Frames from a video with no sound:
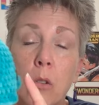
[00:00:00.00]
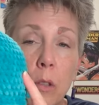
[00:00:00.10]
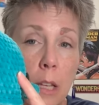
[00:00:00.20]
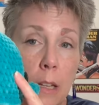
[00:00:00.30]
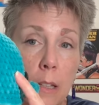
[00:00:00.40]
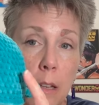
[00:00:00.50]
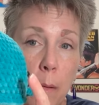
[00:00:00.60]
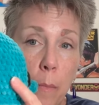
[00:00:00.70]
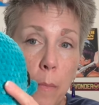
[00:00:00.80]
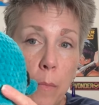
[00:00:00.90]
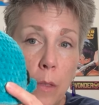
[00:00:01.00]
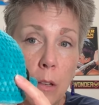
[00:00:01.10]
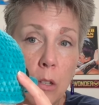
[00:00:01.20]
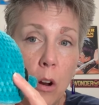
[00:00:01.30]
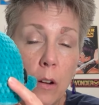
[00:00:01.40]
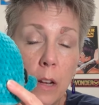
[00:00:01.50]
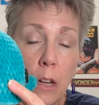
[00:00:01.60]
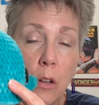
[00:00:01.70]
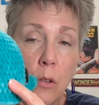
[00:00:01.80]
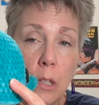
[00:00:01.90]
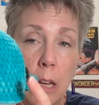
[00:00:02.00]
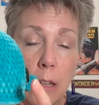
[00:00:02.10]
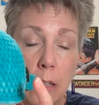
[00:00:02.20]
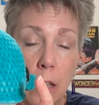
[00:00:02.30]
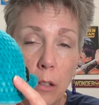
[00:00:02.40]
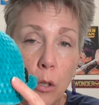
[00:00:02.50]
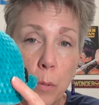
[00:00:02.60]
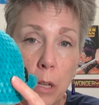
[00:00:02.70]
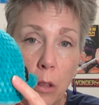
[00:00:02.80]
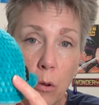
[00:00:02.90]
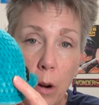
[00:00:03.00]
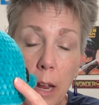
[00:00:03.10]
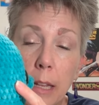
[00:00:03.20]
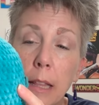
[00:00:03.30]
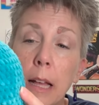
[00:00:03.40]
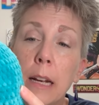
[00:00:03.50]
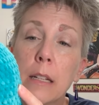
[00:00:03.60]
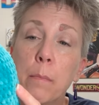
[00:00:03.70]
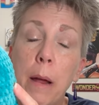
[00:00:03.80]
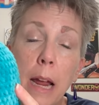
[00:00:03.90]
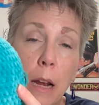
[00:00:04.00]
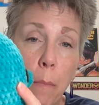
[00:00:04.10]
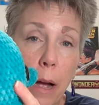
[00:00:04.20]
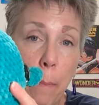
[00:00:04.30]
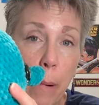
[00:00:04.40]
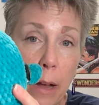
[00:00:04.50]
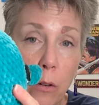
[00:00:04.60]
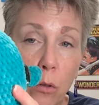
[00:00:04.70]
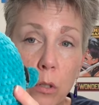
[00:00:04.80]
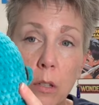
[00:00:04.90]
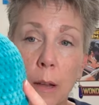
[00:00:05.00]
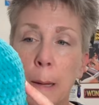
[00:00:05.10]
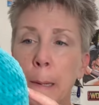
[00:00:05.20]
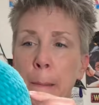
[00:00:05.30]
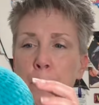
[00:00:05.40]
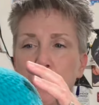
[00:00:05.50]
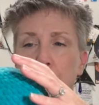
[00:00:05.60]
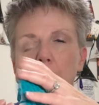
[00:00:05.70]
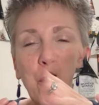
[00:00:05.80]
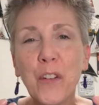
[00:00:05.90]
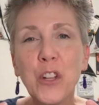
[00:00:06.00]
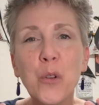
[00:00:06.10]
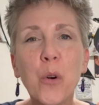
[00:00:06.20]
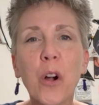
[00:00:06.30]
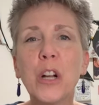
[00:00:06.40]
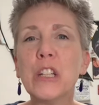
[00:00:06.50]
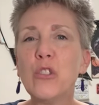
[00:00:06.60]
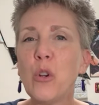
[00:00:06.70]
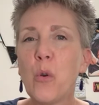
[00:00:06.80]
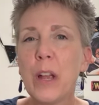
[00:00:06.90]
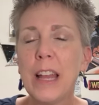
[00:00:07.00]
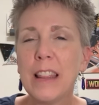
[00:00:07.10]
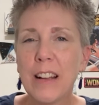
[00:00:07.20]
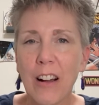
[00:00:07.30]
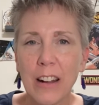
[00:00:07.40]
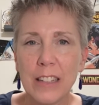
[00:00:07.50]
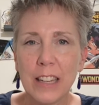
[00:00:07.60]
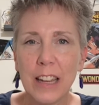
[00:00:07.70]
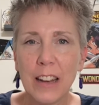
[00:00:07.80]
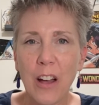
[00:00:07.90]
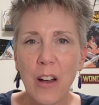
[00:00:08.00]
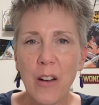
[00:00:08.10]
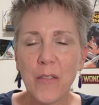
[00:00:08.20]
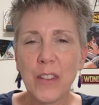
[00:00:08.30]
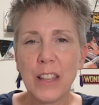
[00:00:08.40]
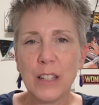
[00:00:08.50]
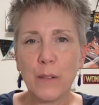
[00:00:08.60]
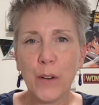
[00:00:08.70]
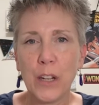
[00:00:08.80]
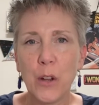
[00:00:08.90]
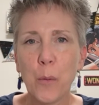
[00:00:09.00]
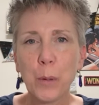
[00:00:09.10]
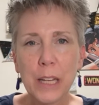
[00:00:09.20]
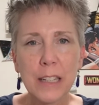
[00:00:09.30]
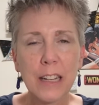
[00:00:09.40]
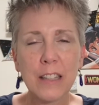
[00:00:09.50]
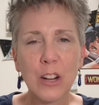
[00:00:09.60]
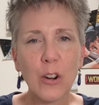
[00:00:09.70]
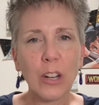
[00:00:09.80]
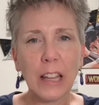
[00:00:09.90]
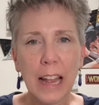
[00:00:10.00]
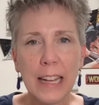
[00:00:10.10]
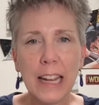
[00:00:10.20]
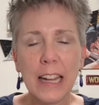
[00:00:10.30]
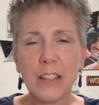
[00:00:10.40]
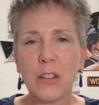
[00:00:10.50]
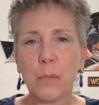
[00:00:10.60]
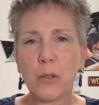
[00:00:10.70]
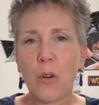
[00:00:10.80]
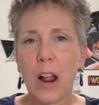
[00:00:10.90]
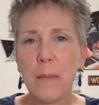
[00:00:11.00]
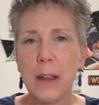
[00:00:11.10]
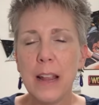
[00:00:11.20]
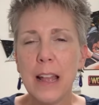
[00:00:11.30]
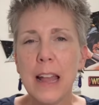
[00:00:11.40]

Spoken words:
this yarn that I used is the loops and thread that is made by Michaels. If you are enjoying the content of this video, please consider liking and subscribing.